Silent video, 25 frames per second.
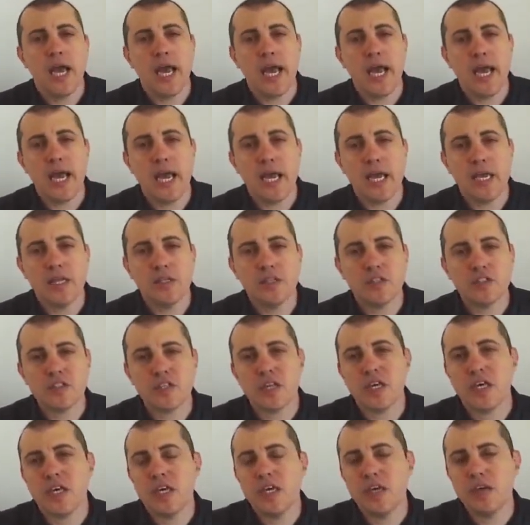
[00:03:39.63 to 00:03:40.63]
And
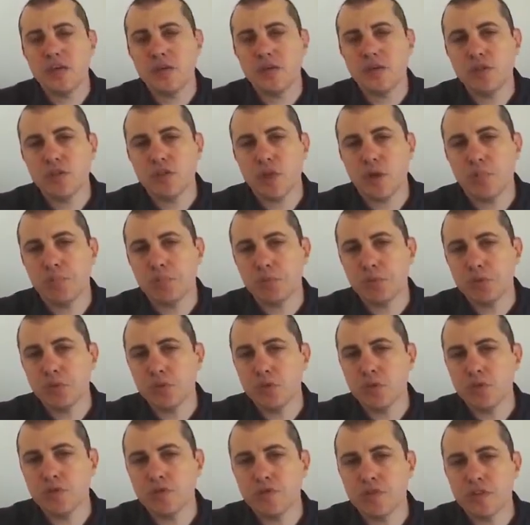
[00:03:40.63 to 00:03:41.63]
here's a
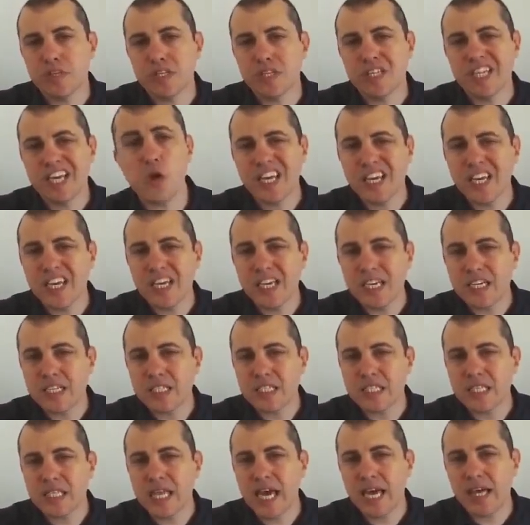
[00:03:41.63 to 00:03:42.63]
proof that
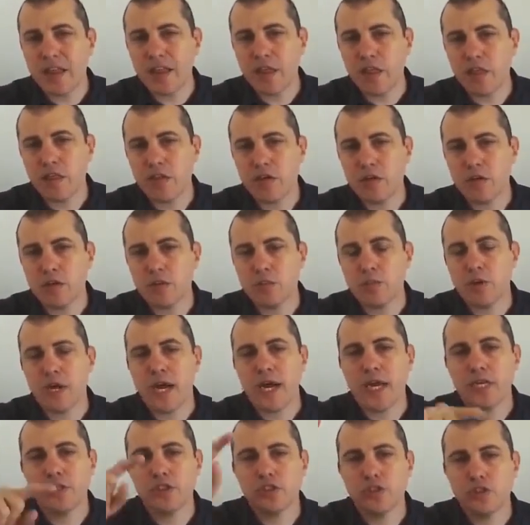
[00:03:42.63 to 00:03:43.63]
links that third
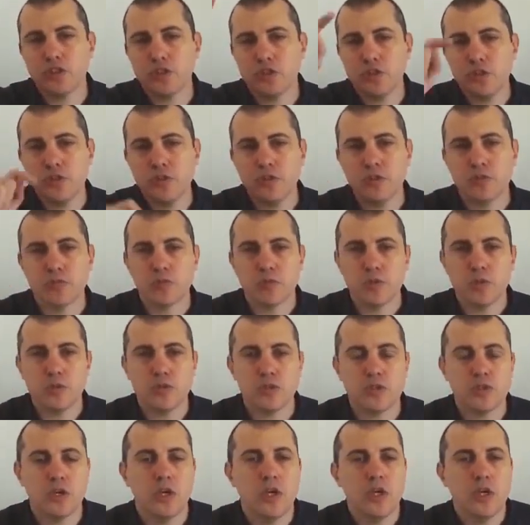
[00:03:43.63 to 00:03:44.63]
branch to the
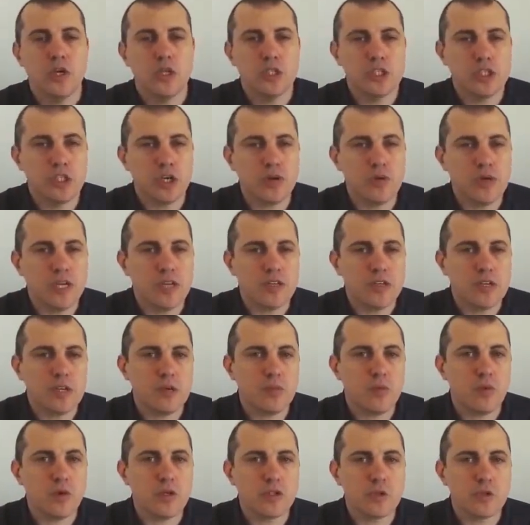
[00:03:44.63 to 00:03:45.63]
root, showing
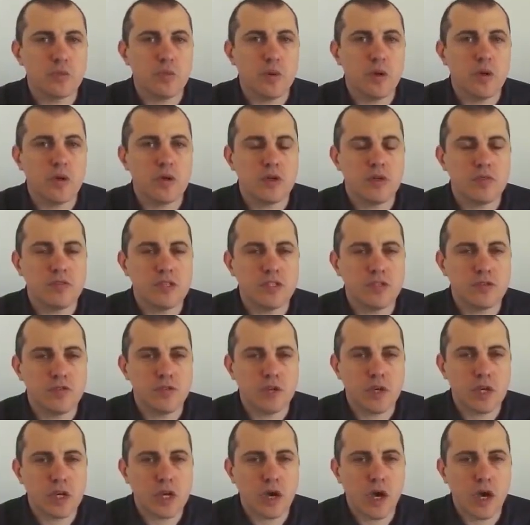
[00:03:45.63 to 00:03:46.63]
that it was part of this
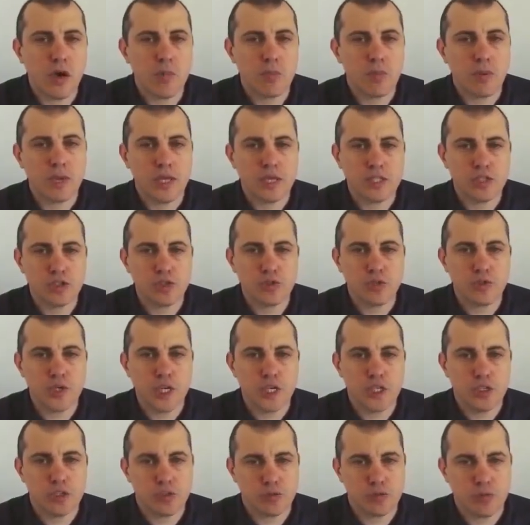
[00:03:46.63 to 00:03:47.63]
very complex
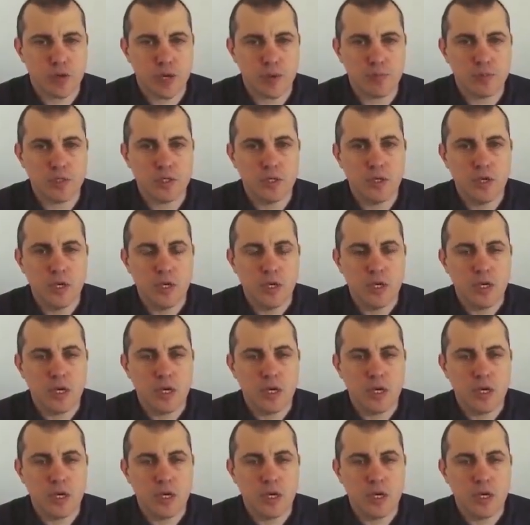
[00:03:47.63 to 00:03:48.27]
tree script.